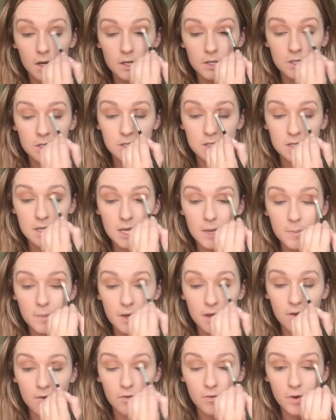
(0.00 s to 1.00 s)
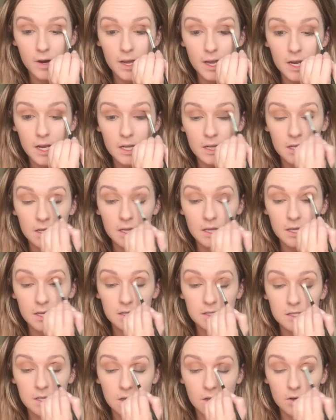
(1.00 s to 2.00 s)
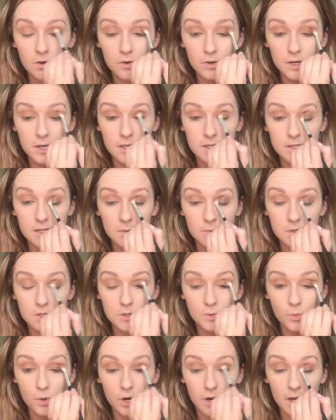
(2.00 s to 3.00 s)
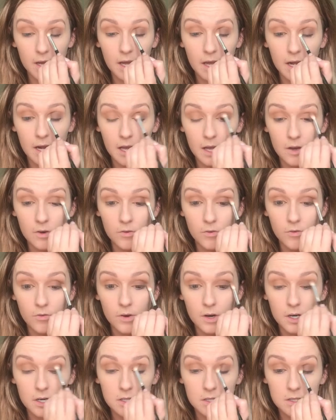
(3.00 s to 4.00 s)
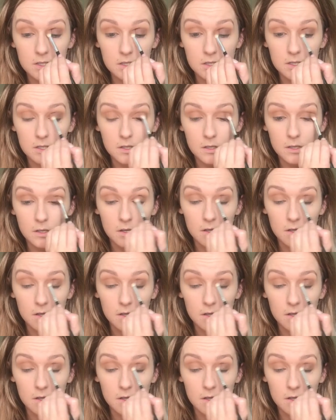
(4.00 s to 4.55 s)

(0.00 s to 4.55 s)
And just keeping it right in the lid to the crease. I'm just working it in first.